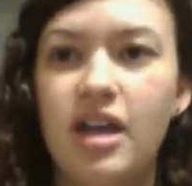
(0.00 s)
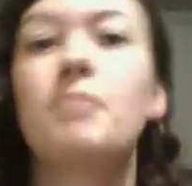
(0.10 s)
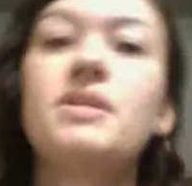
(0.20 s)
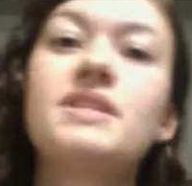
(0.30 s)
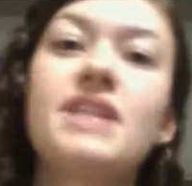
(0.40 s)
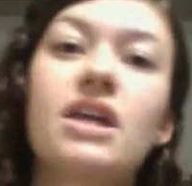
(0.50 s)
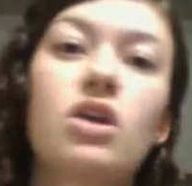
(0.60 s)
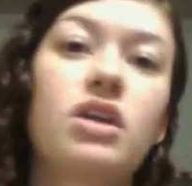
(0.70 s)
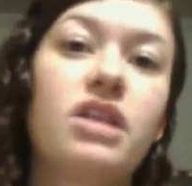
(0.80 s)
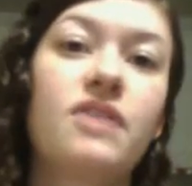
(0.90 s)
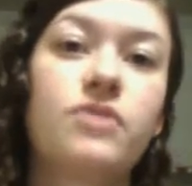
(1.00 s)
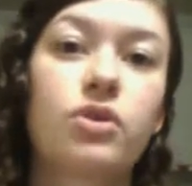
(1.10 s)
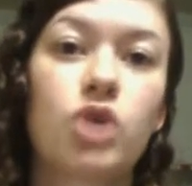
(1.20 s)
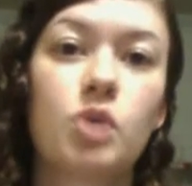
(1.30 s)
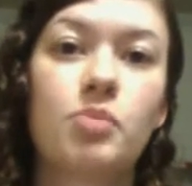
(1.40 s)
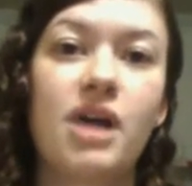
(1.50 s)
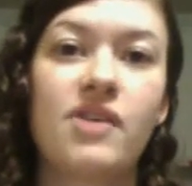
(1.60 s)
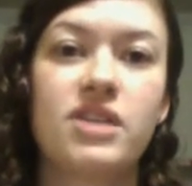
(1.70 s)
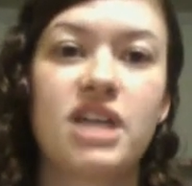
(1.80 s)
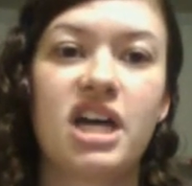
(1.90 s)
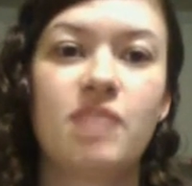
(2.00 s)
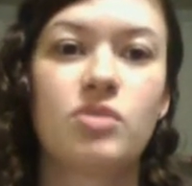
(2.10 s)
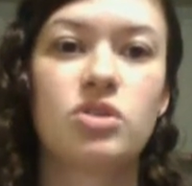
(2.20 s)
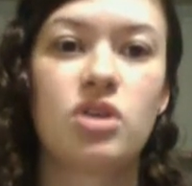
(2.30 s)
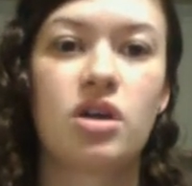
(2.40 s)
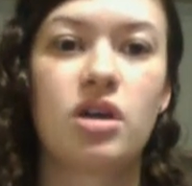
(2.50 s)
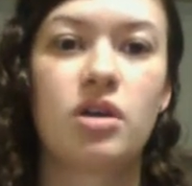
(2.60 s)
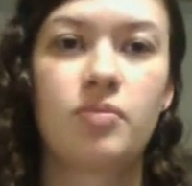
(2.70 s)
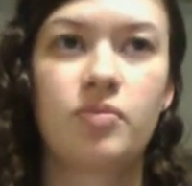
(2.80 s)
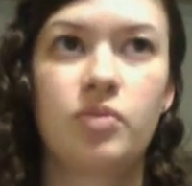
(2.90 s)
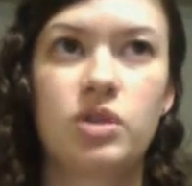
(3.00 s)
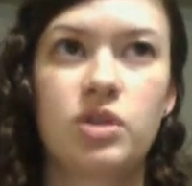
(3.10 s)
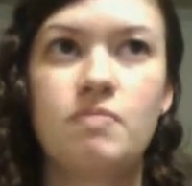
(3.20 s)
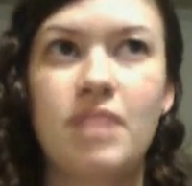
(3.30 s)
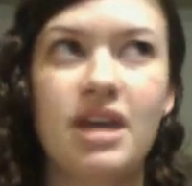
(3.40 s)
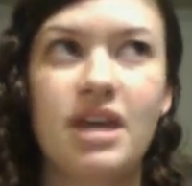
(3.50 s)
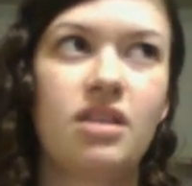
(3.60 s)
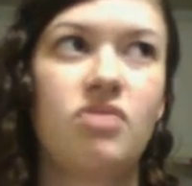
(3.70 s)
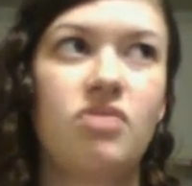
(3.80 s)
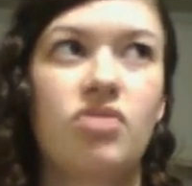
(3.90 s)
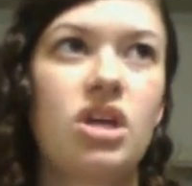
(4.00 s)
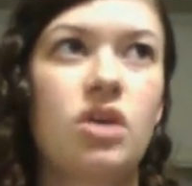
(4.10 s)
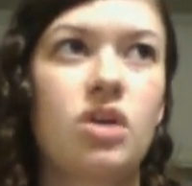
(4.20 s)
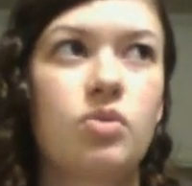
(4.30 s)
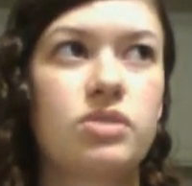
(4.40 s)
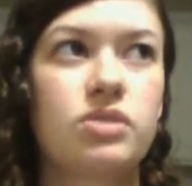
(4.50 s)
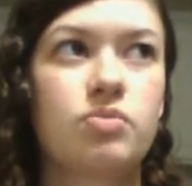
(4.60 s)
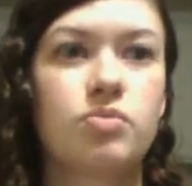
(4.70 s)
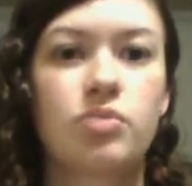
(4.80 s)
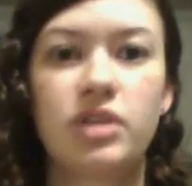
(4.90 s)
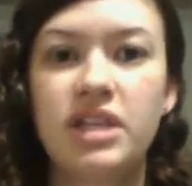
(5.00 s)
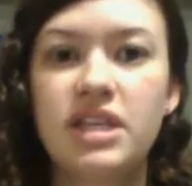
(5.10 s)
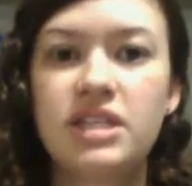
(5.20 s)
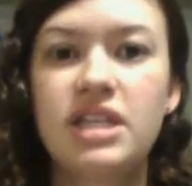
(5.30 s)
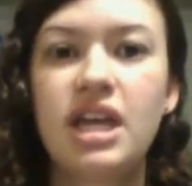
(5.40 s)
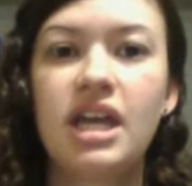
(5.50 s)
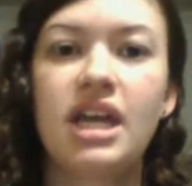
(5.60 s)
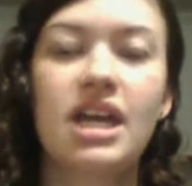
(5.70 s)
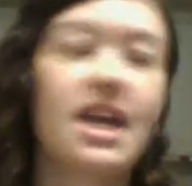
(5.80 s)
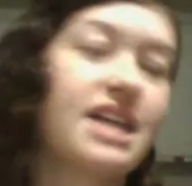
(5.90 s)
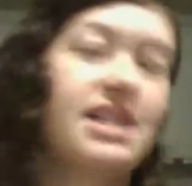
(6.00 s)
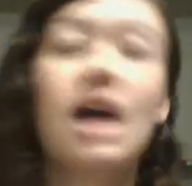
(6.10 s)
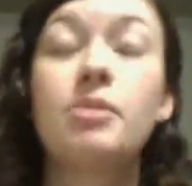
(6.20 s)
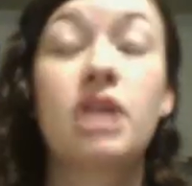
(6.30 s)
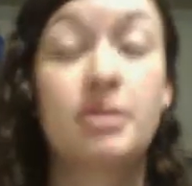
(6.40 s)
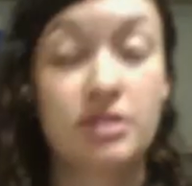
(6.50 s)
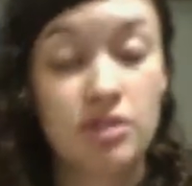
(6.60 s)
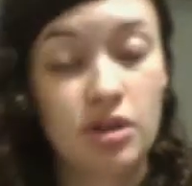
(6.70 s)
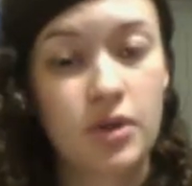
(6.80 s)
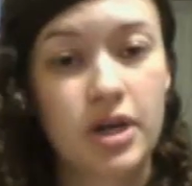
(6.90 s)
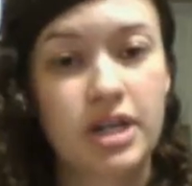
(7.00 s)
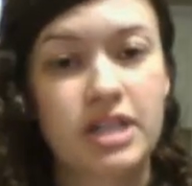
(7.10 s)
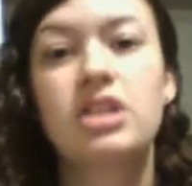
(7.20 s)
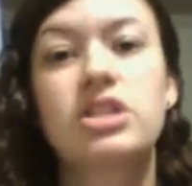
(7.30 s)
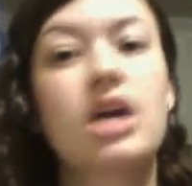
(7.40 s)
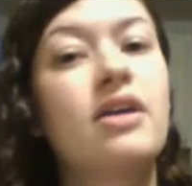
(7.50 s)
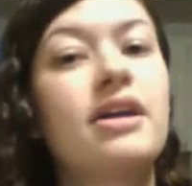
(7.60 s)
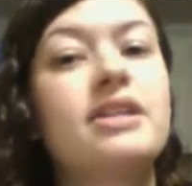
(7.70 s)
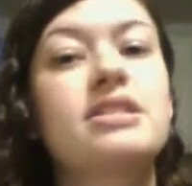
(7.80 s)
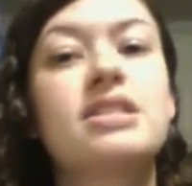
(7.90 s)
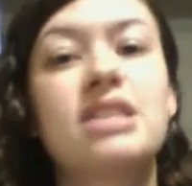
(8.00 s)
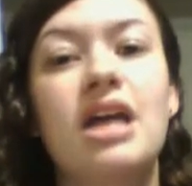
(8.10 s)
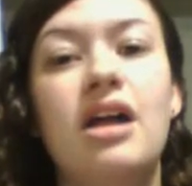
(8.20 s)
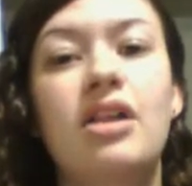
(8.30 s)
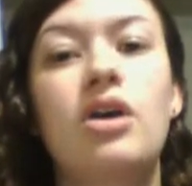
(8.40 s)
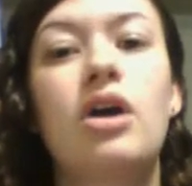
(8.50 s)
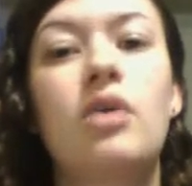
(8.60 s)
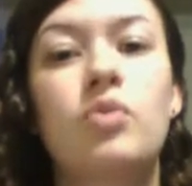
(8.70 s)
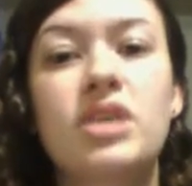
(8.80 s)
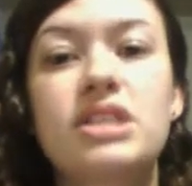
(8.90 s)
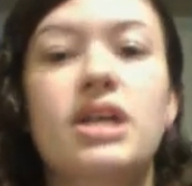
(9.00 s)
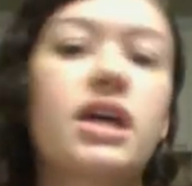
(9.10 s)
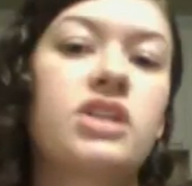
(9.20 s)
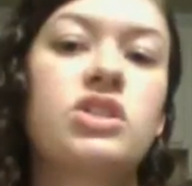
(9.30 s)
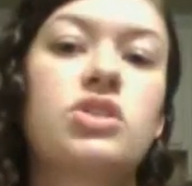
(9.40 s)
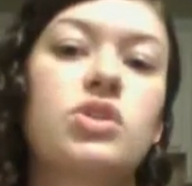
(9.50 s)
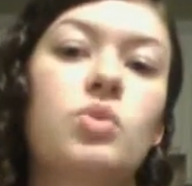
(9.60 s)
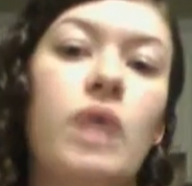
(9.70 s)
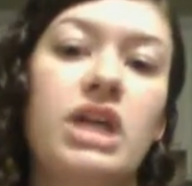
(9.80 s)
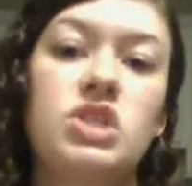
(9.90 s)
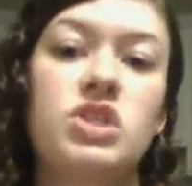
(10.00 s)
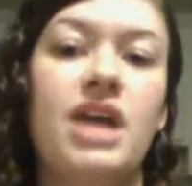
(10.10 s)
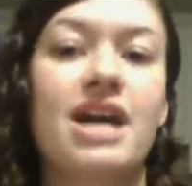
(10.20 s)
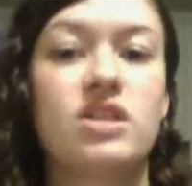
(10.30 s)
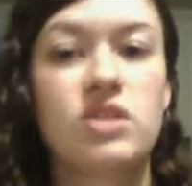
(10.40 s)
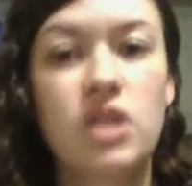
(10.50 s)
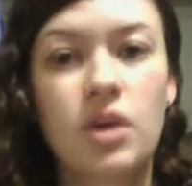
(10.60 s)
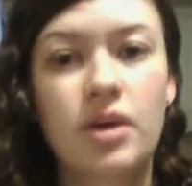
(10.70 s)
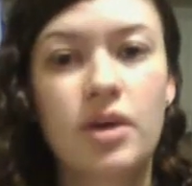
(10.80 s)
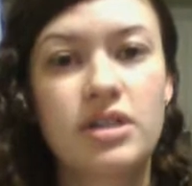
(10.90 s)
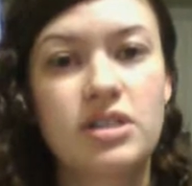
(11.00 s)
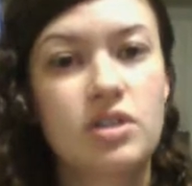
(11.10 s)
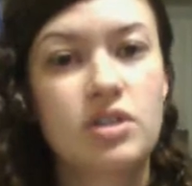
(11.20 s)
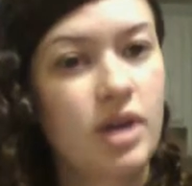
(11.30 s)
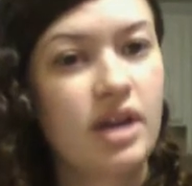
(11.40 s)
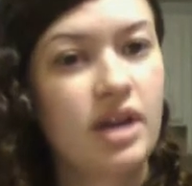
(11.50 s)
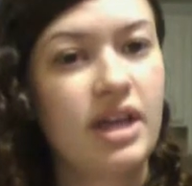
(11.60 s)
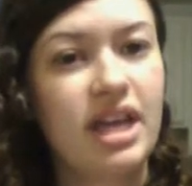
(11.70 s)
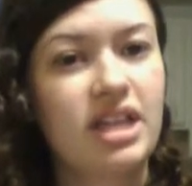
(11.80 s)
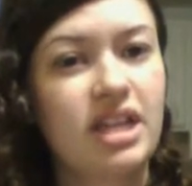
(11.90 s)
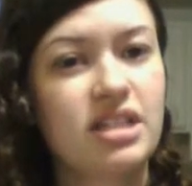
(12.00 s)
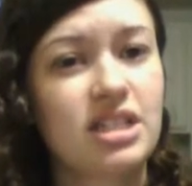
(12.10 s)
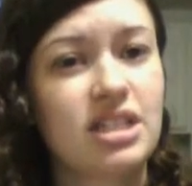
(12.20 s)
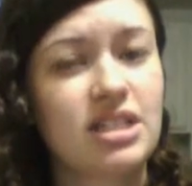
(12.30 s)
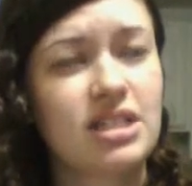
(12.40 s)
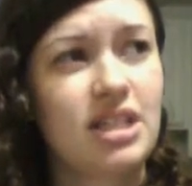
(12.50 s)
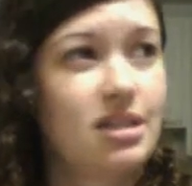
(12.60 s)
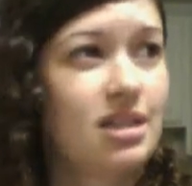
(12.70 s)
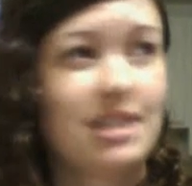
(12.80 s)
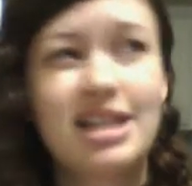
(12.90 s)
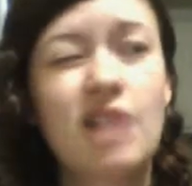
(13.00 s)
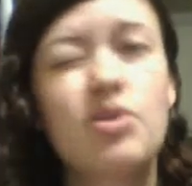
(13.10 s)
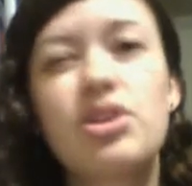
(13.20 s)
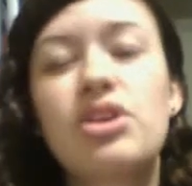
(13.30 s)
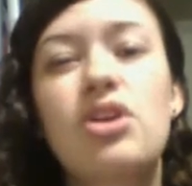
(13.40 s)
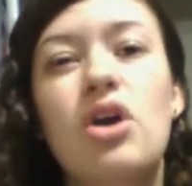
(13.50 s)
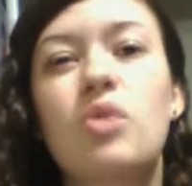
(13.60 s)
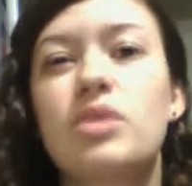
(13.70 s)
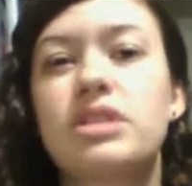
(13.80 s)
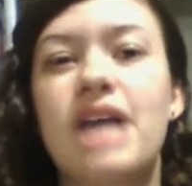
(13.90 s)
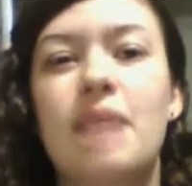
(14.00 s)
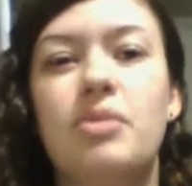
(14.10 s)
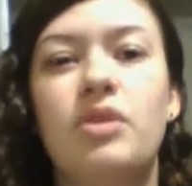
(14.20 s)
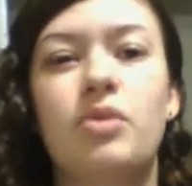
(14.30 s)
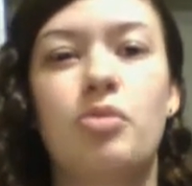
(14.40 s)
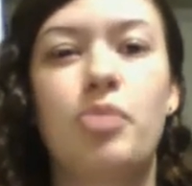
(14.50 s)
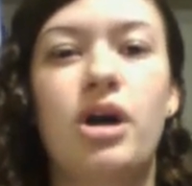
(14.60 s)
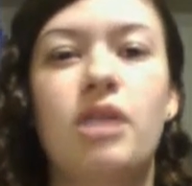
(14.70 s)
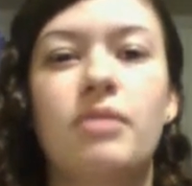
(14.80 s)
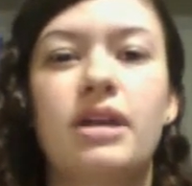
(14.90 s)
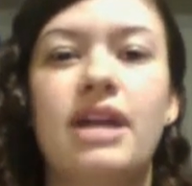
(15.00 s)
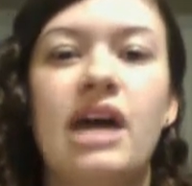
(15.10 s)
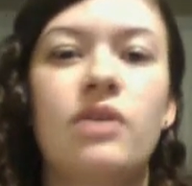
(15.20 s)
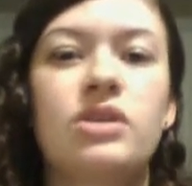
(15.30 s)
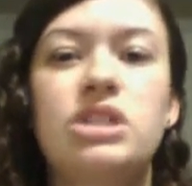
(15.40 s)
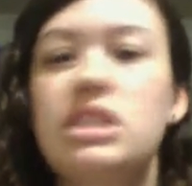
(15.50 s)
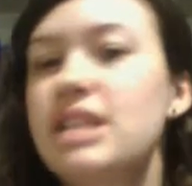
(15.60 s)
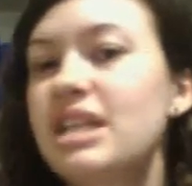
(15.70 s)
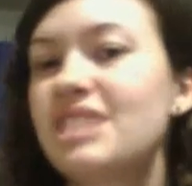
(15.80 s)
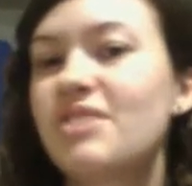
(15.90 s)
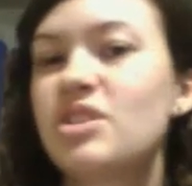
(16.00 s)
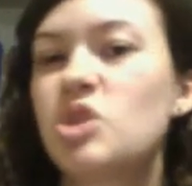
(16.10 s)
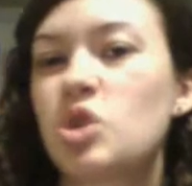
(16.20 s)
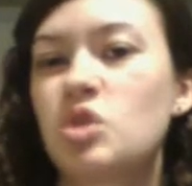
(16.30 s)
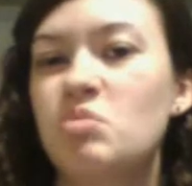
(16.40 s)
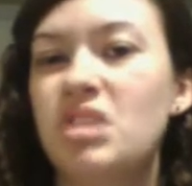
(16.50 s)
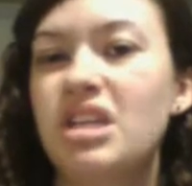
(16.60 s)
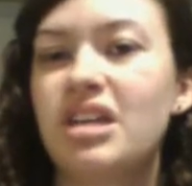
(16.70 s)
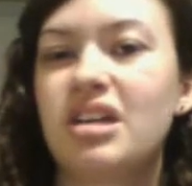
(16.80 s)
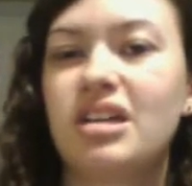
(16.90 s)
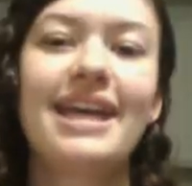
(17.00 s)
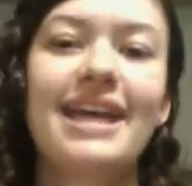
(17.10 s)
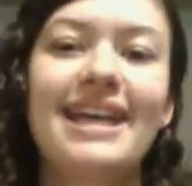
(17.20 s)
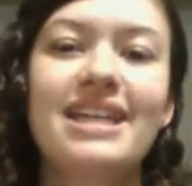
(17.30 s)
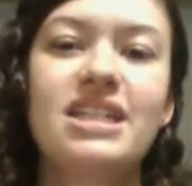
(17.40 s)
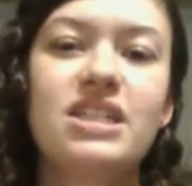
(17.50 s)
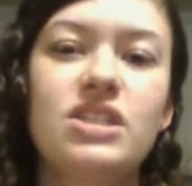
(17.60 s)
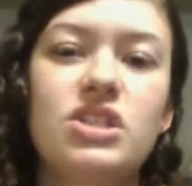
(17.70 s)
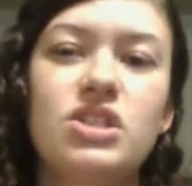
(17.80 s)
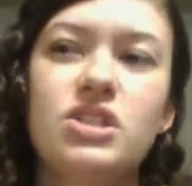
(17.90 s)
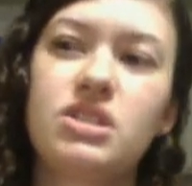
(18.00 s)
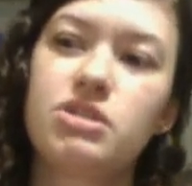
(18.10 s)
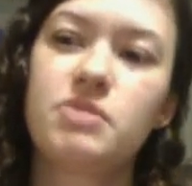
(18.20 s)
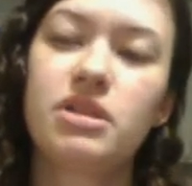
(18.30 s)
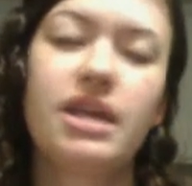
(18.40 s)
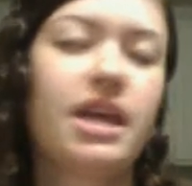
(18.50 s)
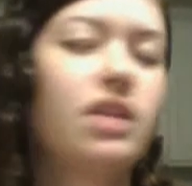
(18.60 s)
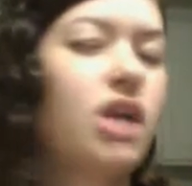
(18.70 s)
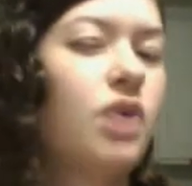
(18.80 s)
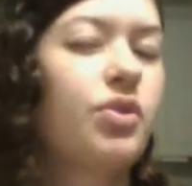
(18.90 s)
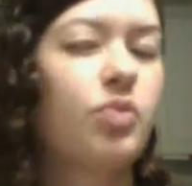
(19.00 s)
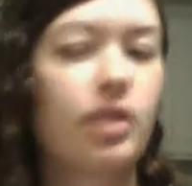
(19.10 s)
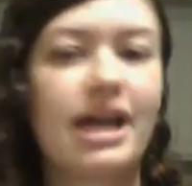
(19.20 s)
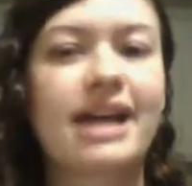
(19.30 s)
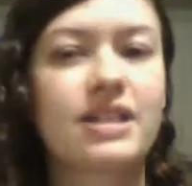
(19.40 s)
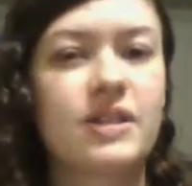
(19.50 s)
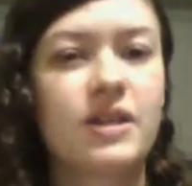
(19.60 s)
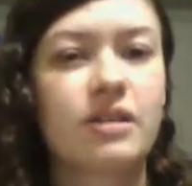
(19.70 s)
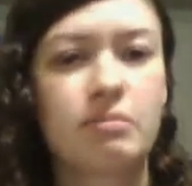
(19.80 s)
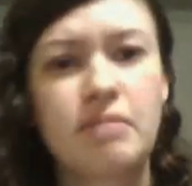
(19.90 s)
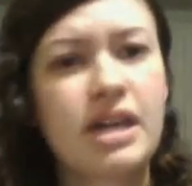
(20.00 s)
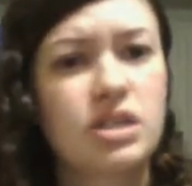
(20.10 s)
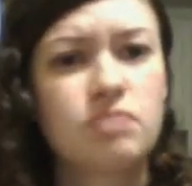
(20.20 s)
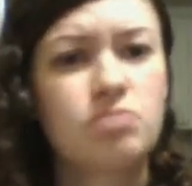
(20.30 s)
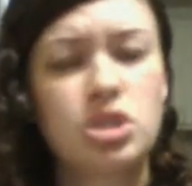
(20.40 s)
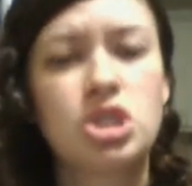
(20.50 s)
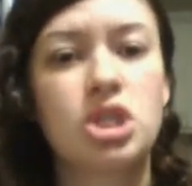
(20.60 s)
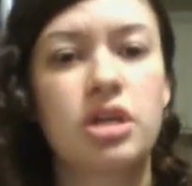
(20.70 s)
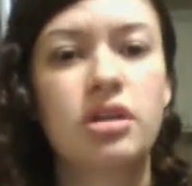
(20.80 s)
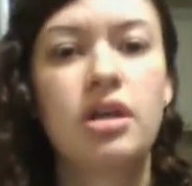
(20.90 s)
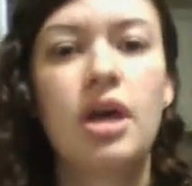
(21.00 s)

Minzy had already left the group by the time the song was made and the video was released, and has now become a solo artist. Dara and C L re-signed to Y G as solo artists as well, and it's It's not really known what's happened with Bom right now. She's active on social media, and she just seems to be laying low and relaxing, as she should,